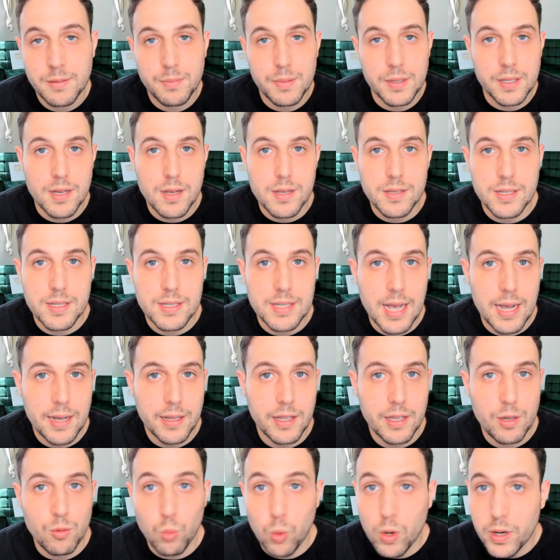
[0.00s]
because
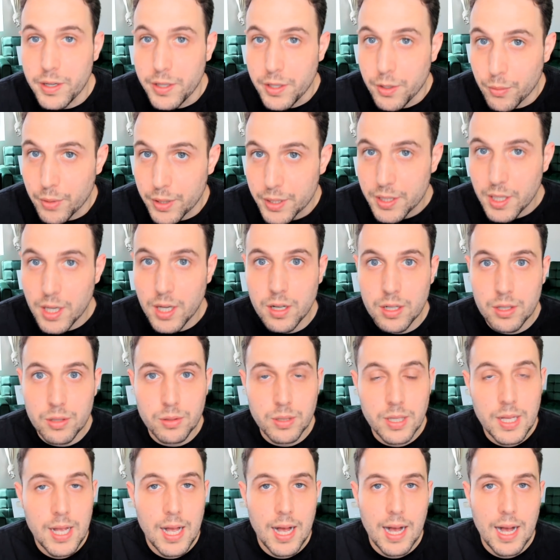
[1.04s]
exactly 1 year ago,